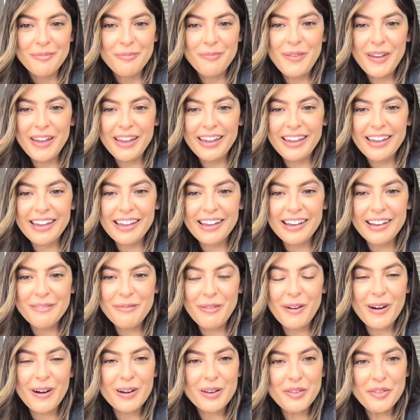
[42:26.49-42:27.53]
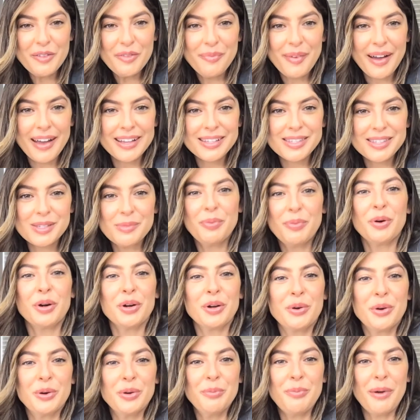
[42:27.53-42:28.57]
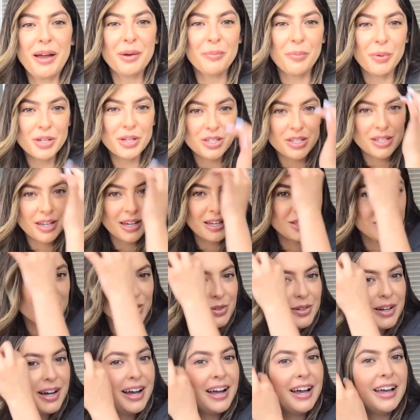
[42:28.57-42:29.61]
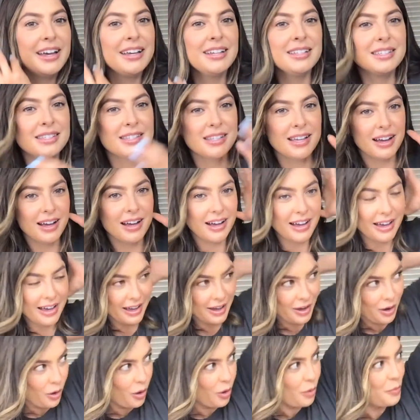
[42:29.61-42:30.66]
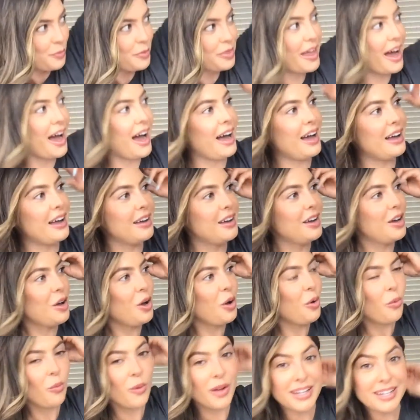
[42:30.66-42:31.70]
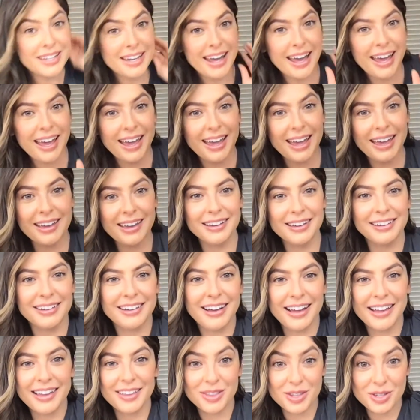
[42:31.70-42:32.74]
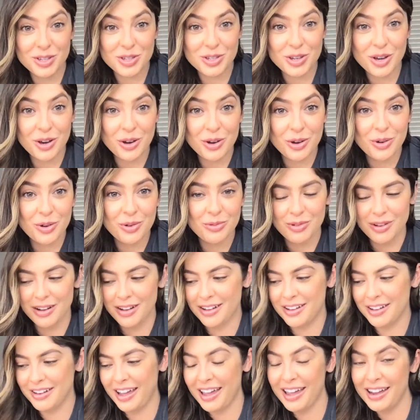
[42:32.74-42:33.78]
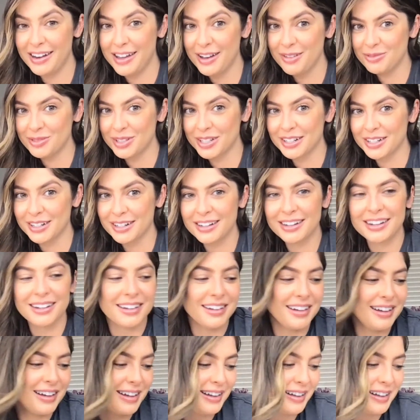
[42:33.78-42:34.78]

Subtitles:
being a part of my support group. I appreciate you guys. I hope that one day I get the show on a network.